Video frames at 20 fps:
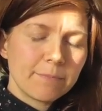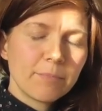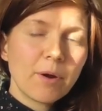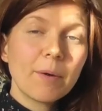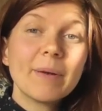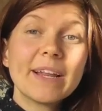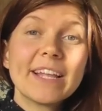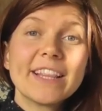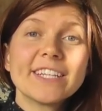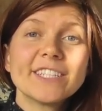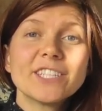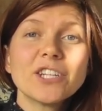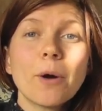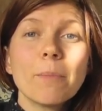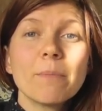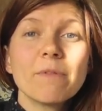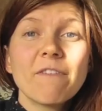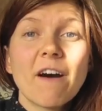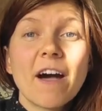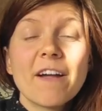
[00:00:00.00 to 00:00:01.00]
probably the
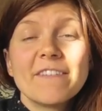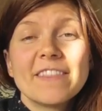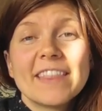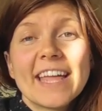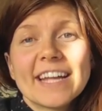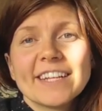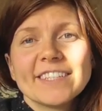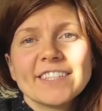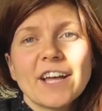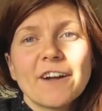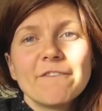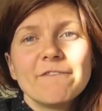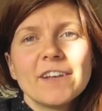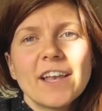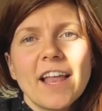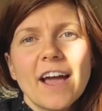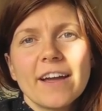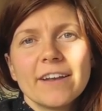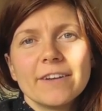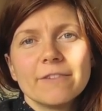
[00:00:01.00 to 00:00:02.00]
top 5 things I've
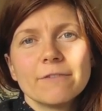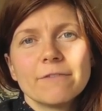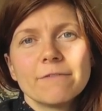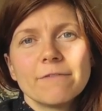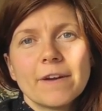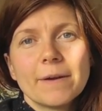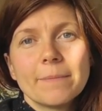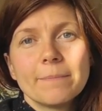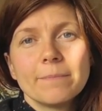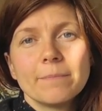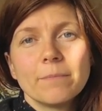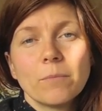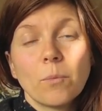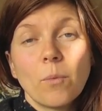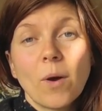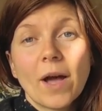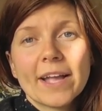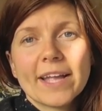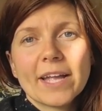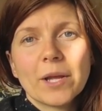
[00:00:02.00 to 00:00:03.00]
learnt from
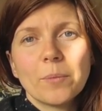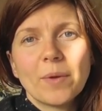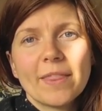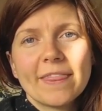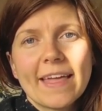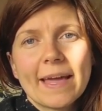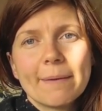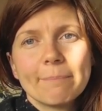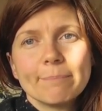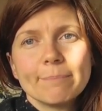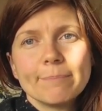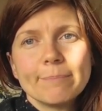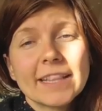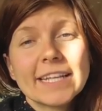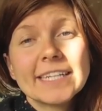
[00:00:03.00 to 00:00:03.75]
working with them.